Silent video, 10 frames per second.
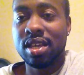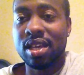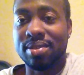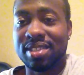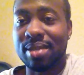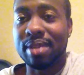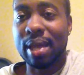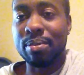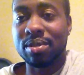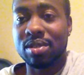A
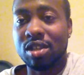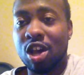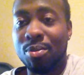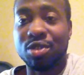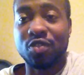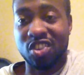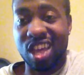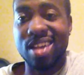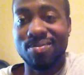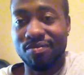sometimes almost
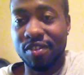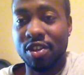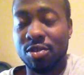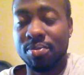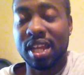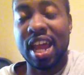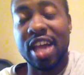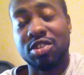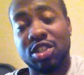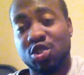forgotten film that I
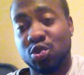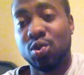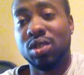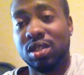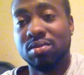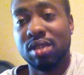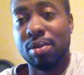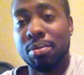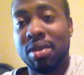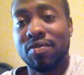actually truly am a
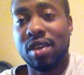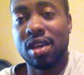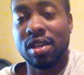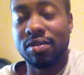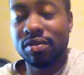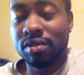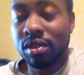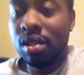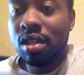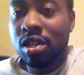big fan of.
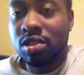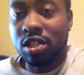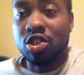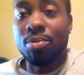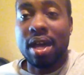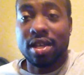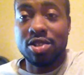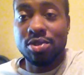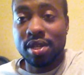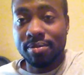So let's go back
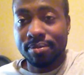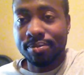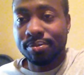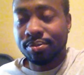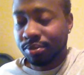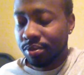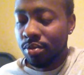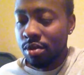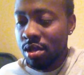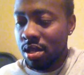to it.
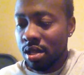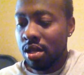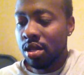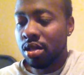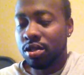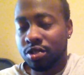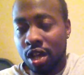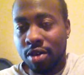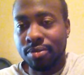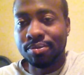
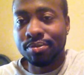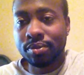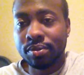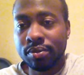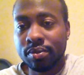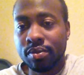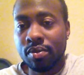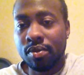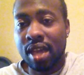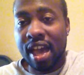So,
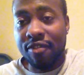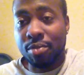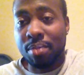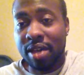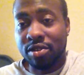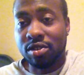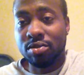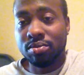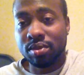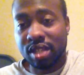after Michael
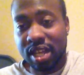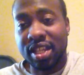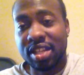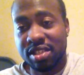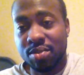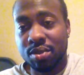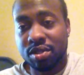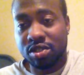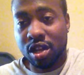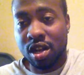kind of gets in with
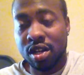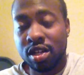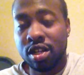Star,